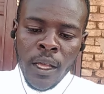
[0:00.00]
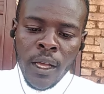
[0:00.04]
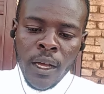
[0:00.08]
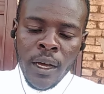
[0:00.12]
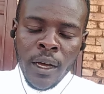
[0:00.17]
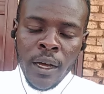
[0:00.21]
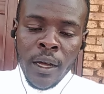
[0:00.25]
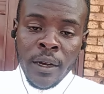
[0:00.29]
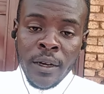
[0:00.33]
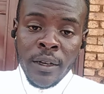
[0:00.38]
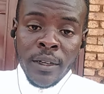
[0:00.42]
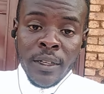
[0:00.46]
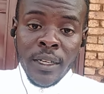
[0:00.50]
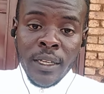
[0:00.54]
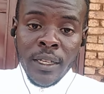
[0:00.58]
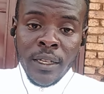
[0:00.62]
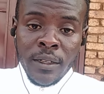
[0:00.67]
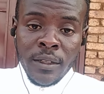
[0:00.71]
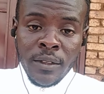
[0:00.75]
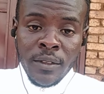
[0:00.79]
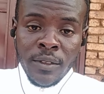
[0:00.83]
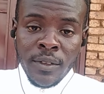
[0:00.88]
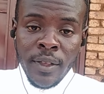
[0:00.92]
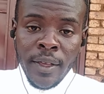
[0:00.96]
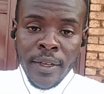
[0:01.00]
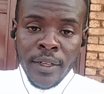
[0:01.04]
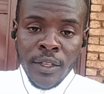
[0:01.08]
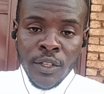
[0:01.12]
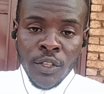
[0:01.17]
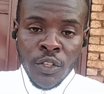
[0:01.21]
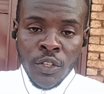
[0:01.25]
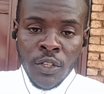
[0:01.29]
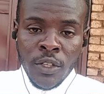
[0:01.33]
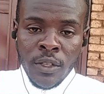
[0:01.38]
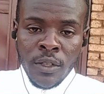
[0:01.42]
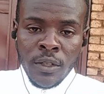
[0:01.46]
And reading
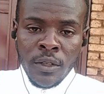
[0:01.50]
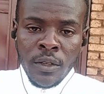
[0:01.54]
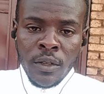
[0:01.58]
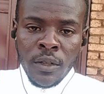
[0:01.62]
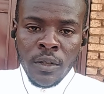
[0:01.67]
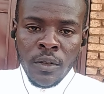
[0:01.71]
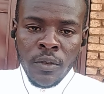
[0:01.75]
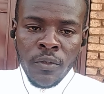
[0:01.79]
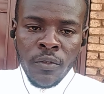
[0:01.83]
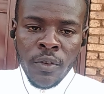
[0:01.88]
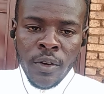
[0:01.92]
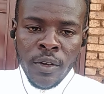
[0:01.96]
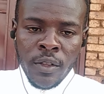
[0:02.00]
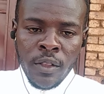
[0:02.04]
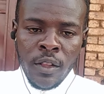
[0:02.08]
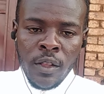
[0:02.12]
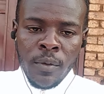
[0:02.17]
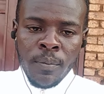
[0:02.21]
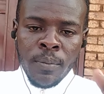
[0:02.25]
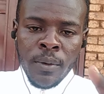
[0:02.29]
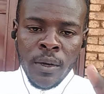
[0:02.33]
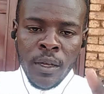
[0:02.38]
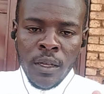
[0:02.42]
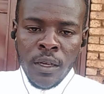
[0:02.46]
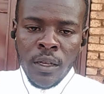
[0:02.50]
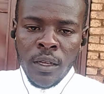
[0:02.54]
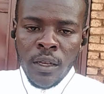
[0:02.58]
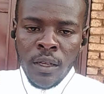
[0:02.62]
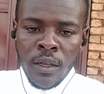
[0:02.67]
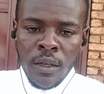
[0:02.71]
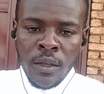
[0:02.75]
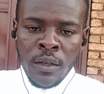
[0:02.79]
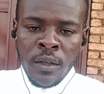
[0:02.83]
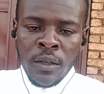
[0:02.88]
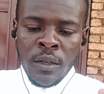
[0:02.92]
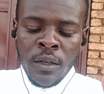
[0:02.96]
stage, firstly
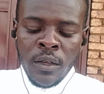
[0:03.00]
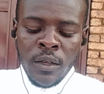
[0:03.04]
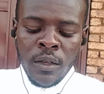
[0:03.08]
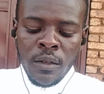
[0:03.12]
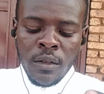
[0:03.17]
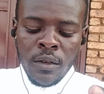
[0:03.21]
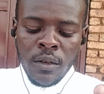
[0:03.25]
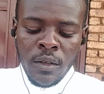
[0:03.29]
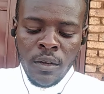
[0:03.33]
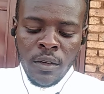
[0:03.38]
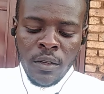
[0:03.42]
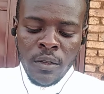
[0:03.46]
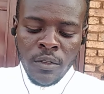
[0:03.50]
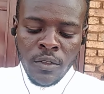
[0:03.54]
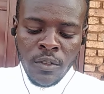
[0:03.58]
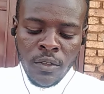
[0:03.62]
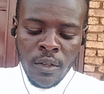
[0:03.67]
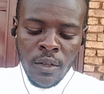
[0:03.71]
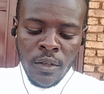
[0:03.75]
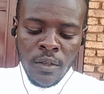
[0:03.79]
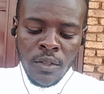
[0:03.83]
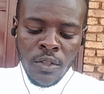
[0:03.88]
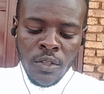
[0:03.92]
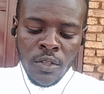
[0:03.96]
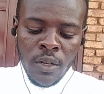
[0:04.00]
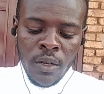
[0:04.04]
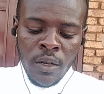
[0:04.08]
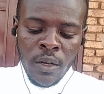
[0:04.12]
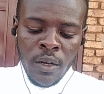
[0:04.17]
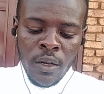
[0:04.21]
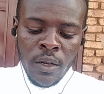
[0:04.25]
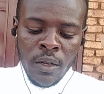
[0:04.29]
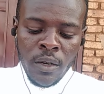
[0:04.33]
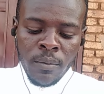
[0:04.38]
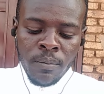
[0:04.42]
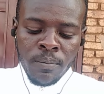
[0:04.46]
reading stage,
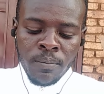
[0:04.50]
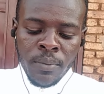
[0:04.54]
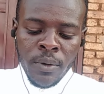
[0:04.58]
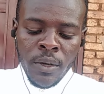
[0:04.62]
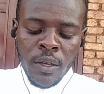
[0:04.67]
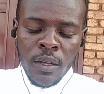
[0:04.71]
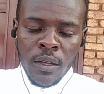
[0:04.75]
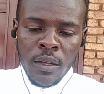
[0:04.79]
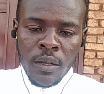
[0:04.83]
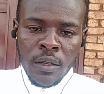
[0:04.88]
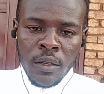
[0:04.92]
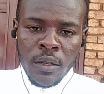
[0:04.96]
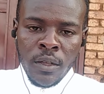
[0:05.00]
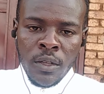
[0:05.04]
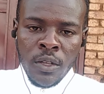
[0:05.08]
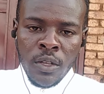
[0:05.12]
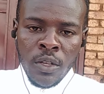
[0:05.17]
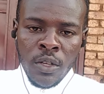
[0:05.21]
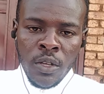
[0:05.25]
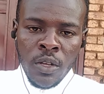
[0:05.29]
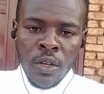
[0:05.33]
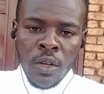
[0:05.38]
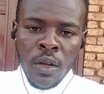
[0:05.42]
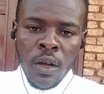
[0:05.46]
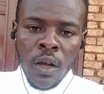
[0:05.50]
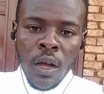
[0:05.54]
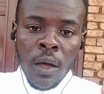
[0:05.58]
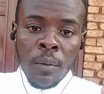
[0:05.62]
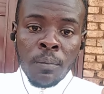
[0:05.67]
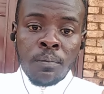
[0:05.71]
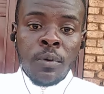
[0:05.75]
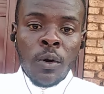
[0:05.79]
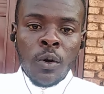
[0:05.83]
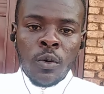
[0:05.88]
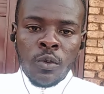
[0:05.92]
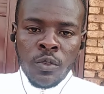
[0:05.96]
and
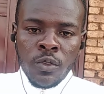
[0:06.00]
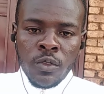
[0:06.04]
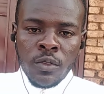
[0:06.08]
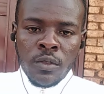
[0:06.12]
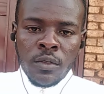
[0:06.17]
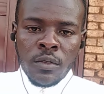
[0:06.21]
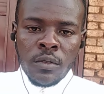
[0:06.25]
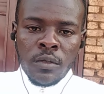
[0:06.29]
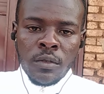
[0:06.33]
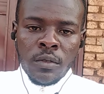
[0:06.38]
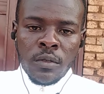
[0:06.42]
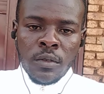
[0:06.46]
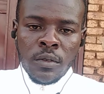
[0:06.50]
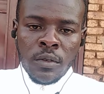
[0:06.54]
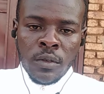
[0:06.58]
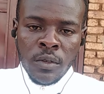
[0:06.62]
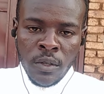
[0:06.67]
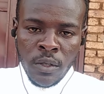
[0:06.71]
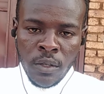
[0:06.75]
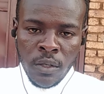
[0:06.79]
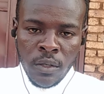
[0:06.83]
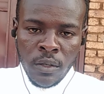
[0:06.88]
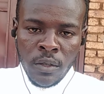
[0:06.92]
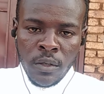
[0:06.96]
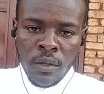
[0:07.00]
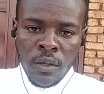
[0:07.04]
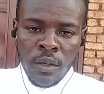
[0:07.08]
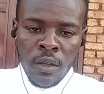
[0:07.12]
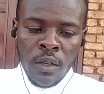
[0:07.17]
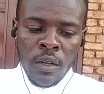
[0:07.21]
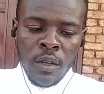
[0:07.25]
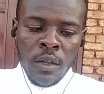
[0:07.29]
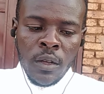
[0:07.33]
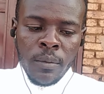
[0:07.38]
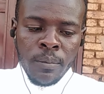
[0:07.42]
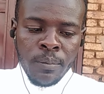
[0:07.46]
post reading.
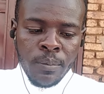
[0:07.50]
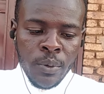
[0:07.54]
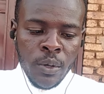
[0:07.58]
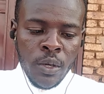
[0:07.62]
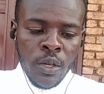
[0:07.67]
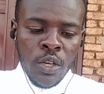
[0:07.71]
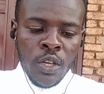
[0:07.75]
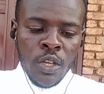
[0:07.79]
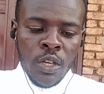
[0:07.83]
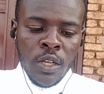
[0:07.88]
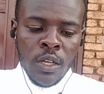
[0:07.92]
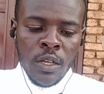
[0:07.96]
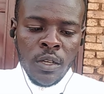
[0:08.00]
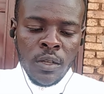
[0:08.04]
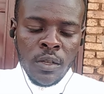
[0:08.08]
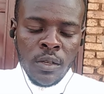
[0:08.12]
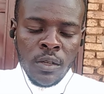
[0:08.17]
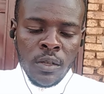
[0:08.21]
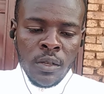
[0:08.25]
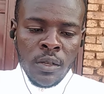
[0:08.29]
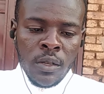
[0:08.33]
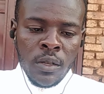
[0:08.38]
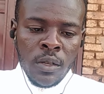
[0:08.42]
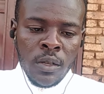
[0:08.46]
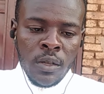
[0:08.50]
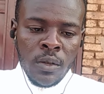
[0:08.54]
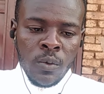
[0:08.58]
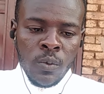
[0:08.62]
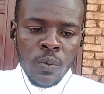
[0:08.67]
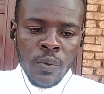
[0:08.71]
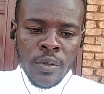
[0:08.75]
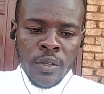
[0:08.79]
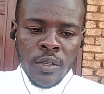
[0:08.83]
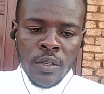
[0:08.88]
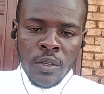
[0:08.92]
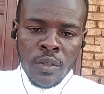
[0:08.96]
Pre-reading,
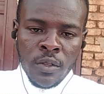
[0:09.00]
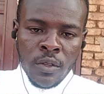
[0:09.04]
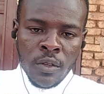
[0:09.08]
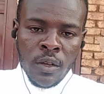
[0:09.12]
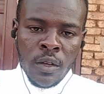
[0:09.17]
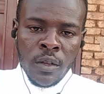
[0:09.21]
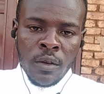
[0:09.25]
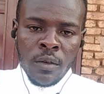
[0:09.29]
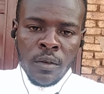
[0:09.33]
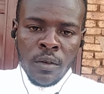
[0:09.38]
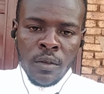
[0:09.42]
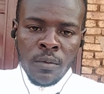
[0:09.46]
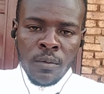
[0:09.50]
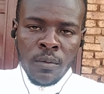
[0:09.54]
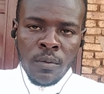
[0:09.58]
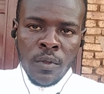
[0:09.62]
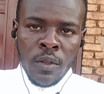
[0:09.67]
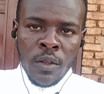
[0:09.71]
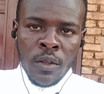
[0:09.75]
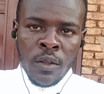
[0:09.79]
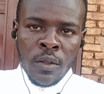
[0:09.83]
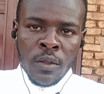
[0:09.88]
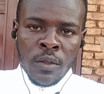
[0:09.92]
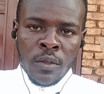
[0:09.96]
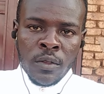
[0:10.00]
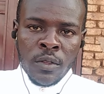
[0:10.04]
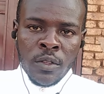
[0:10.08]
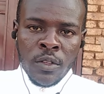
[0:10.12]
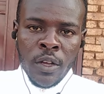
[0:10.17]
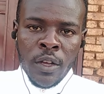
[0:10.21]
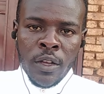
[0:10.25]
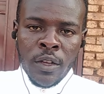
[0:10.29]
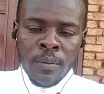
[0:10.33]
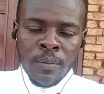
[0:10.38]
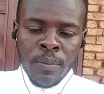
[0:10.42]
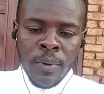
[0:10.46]
which is can
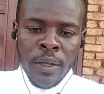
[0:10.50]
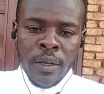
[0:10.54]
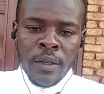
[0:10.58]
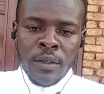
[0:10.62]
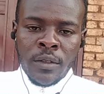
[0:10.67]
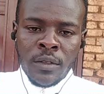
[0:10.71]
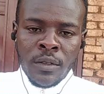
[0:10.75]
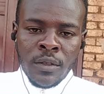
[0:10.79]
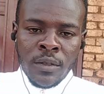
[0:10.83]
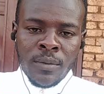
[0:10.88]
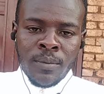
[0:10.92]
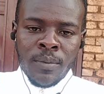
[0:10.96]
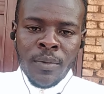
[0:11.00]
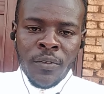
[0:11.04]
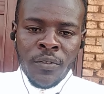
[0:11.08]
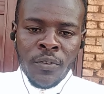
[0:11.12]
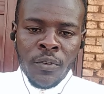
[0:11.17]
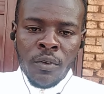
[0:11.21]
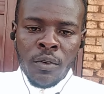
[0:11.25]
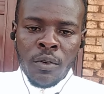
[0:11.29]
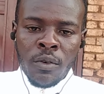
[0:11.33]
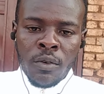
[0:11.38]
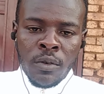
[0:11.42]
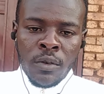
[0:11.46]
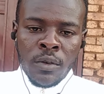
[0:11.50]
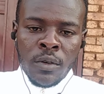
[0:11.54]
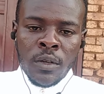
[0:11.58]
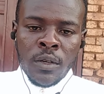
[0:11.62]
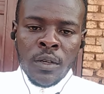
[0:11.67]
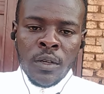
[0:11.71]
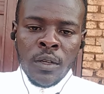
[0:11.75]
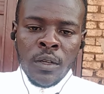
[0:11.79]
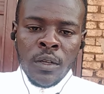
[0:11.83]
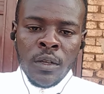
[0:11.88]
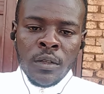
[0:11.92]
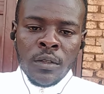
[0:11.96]
take place before
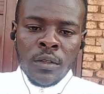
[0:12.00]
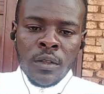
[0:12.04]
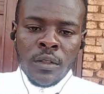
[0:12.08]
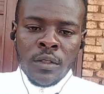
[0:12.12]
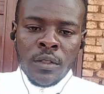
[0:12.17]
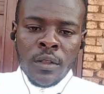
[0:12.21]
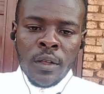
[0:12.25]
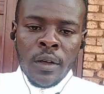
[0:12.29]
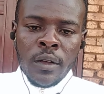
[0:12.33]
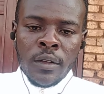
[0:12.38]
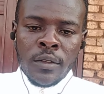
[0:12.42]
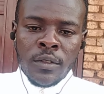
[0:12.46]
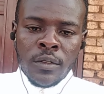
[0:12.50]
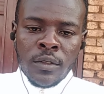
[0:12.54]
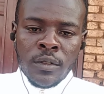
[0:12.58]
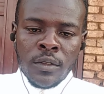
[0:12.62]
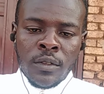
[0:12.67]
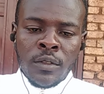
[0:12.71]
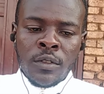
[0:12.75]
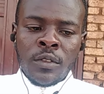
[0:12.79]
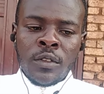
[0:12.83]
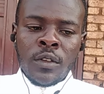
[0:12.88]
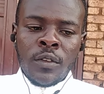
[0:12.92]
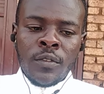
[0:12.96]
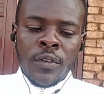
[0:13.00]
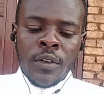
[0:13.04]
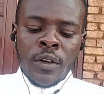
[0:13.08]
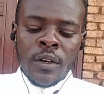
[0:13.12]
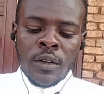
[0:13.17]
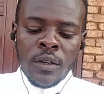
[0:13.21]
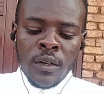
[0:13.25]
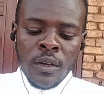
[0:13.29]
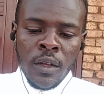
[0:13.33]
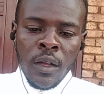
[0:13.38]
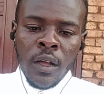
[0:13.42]
the task is given.